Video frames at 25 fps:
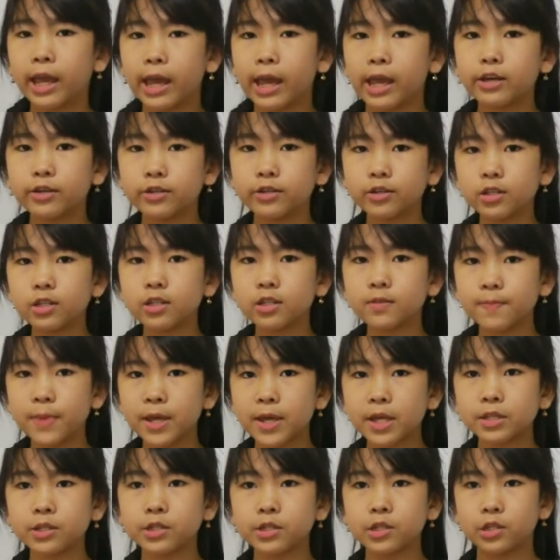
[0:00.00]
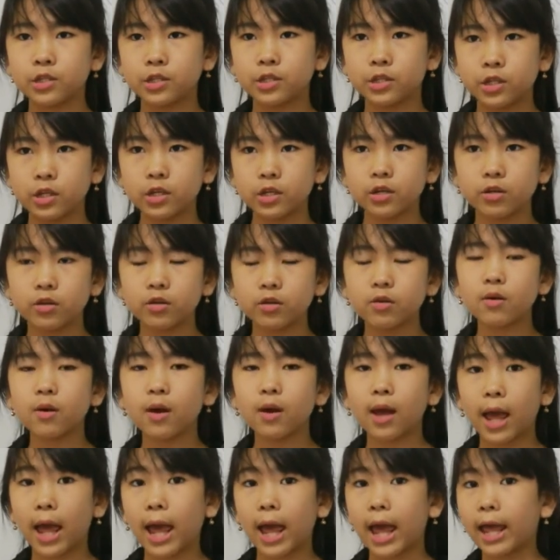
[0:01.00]
he should speak to
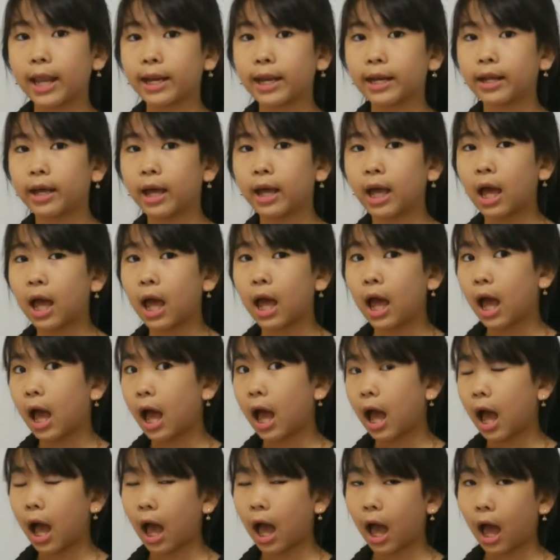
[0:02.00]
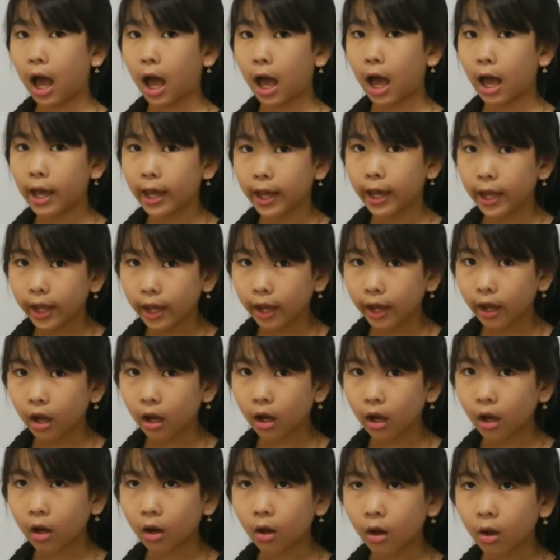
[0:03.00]
you and I
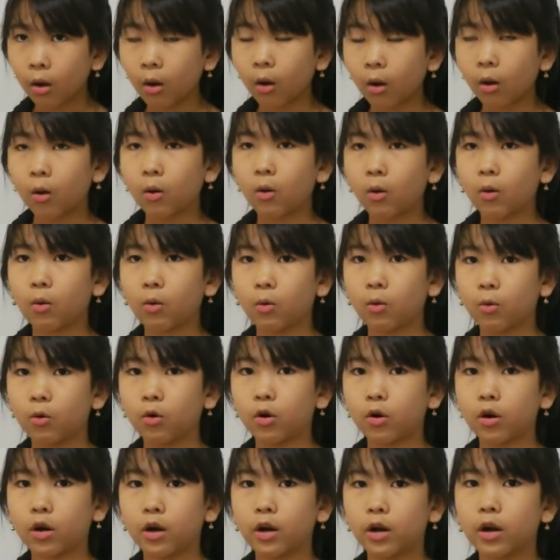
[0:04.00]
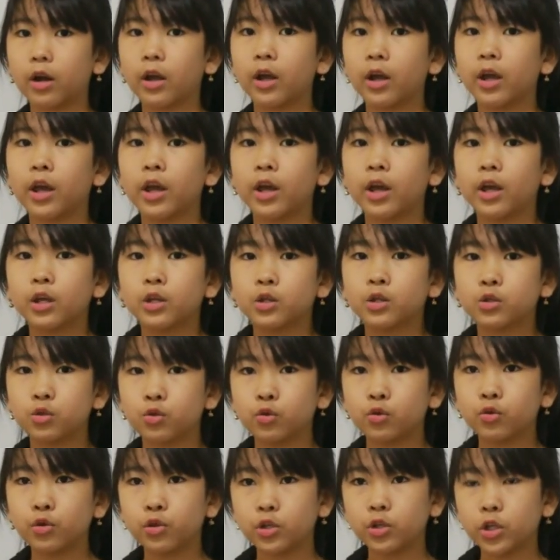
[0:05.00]
or
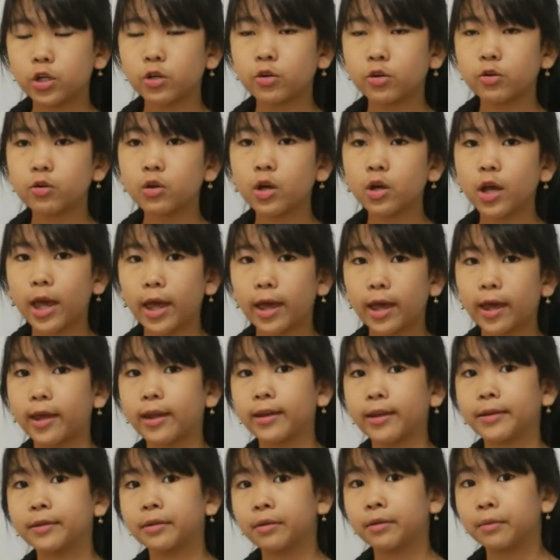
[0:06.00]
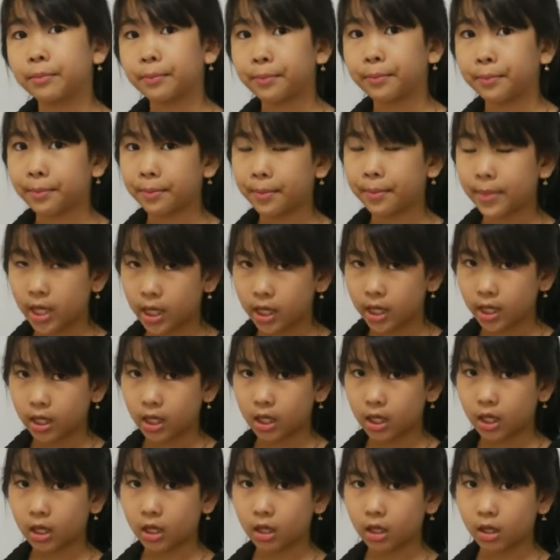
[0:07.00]
to you and
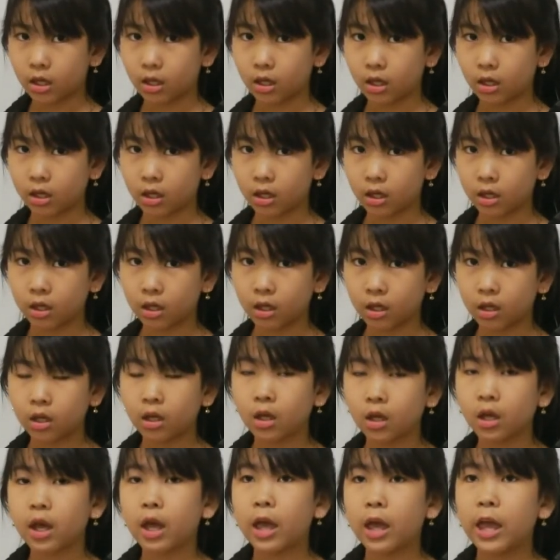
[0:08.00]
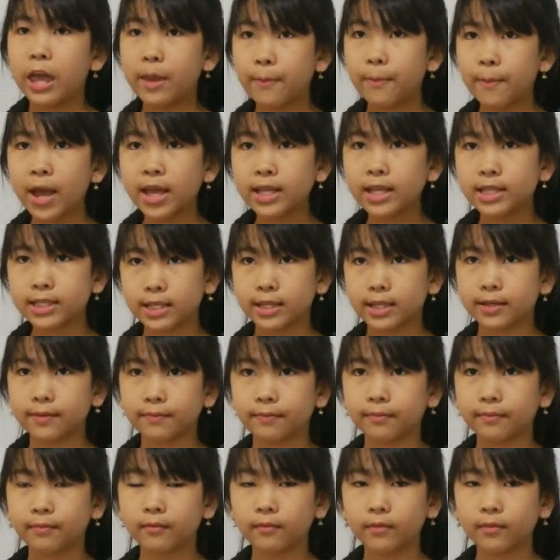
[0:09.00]
me.
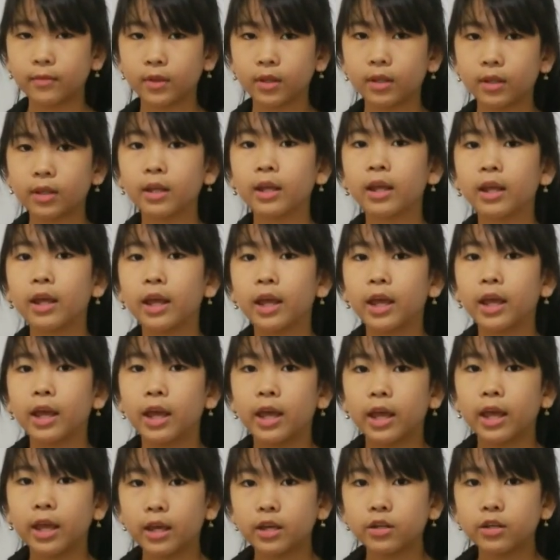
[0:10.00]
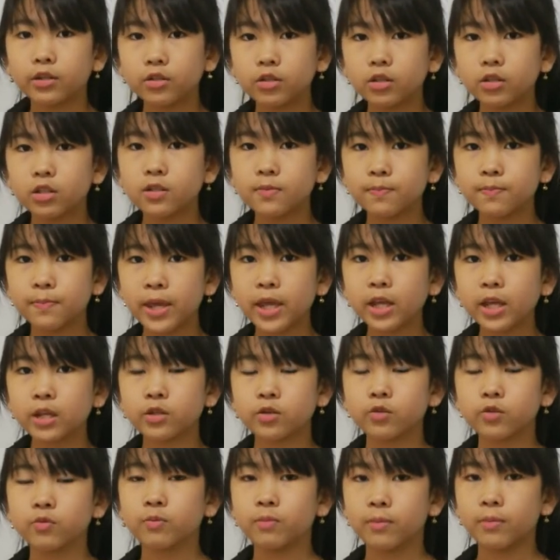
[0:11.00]
Imagine, he should
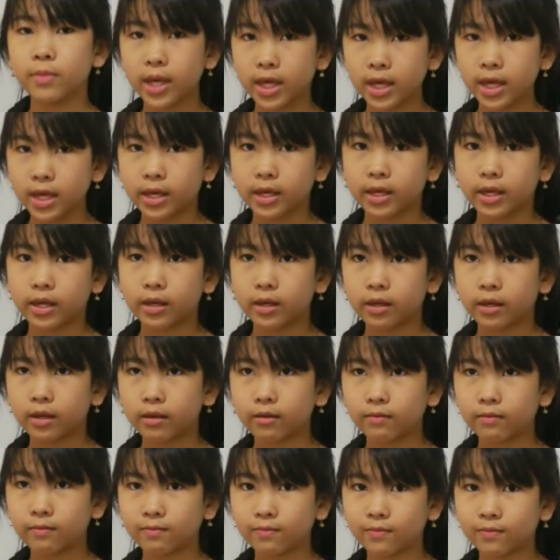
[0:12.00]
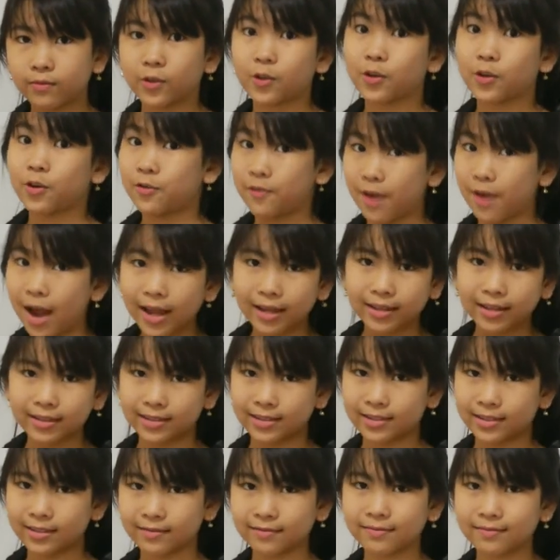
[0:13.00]
speak to me.
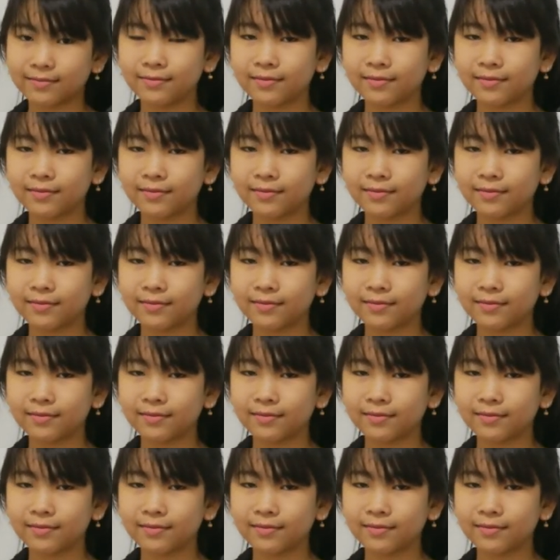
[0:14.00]
Correct?